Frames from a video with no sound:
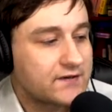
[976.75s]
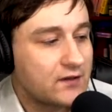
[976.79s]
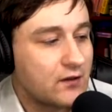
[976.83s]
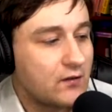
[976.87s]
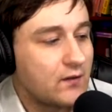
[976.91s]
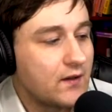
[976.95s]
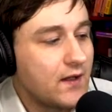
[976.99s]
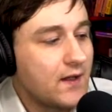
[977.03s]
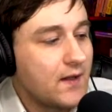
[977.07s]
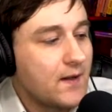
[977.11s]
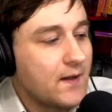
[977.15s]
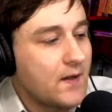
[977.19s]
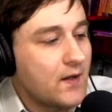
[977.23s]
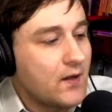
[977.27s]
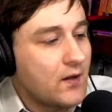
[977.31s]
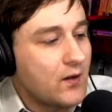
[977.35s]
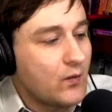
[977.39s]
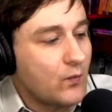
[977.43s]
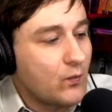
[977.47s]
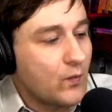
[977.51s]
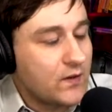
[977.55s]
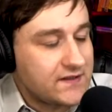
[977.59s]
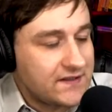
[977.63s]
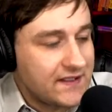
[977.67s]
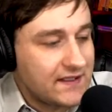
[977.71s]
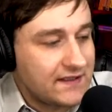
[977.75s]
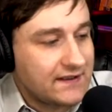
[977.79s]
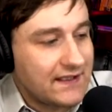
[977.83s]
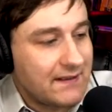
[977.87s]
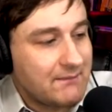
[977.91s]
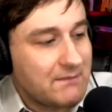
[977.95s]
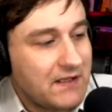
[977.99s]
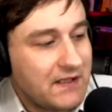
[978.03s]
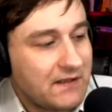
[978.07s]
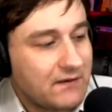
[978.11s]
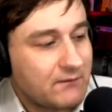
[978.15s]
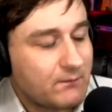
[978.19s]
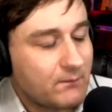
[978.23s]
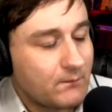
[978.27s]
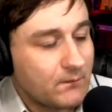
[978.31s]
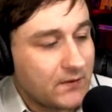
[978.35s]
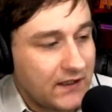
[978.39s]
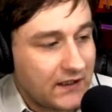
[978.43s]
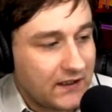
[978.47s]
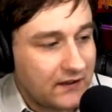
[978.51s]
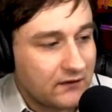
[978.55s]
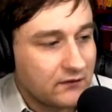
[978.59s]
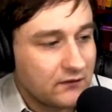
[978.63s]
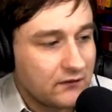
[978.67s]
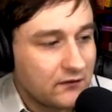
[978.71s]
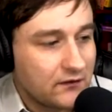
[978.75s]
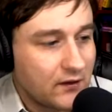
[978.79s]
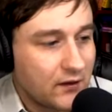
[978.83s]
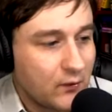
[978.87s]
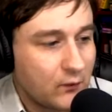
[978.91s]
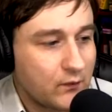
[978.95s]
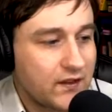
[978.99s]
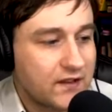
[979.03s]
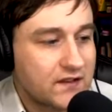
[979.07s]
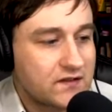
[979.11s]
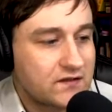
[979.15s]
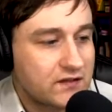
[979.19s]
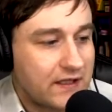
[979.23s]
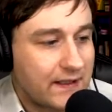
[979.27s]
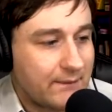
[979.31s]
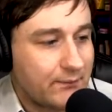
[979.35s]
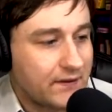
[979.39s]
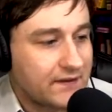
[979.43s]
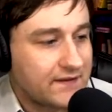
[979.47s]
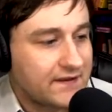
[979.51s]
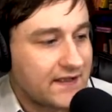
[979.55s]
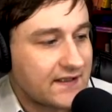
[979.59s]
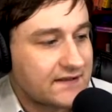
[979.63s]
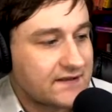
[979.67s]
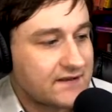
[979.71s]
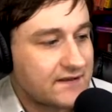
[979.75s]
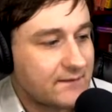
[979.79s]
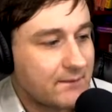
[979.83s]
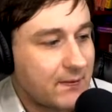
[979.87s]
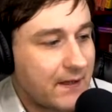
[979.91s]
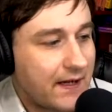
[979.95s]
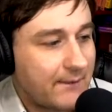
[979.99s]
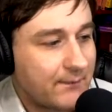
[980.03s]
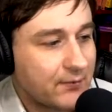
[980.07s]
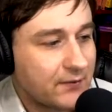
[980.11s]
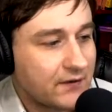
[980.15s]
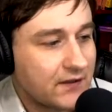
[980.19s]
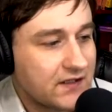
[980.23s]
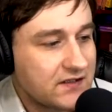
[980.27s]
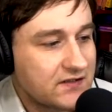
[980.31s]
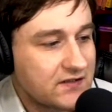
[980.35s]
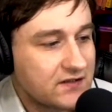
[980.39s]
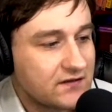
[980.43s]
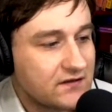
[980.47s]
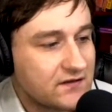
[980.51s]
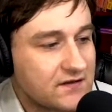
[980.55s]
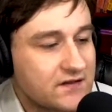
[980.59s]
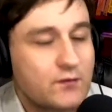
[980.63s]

So we take that mean and we extrapolate that to the population.